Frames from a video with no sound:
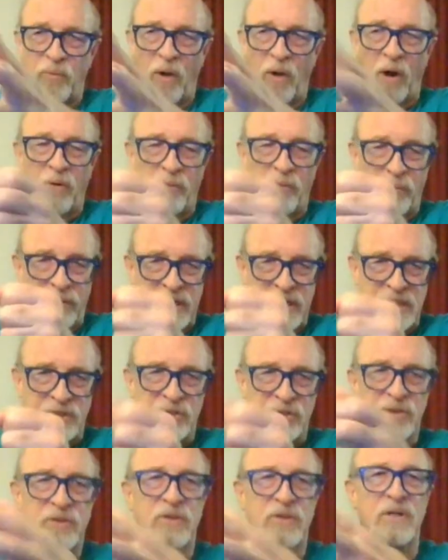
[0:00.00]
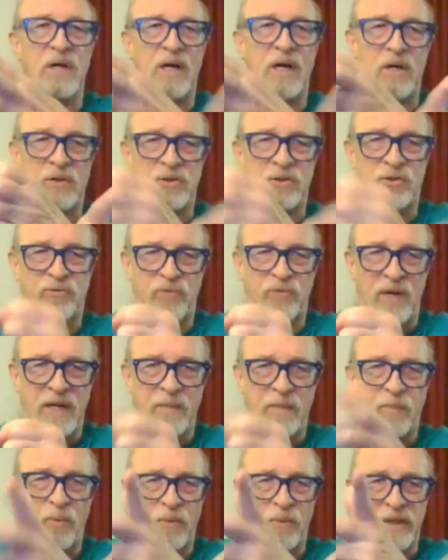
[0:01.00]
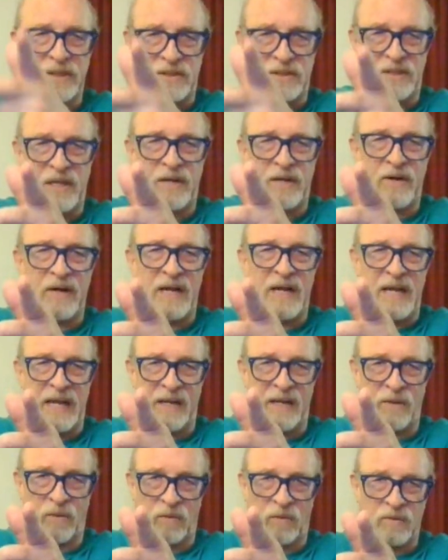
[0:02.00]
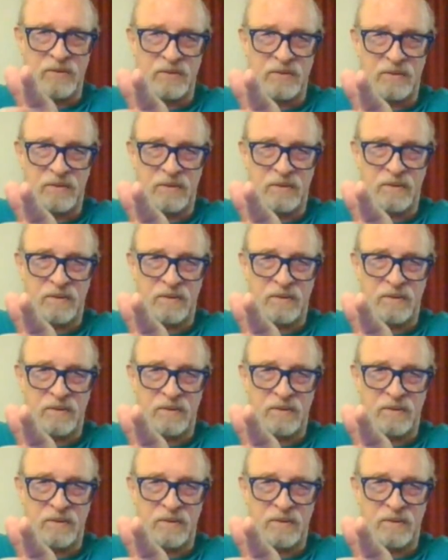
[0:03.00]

our reach, our strike points, and our angles.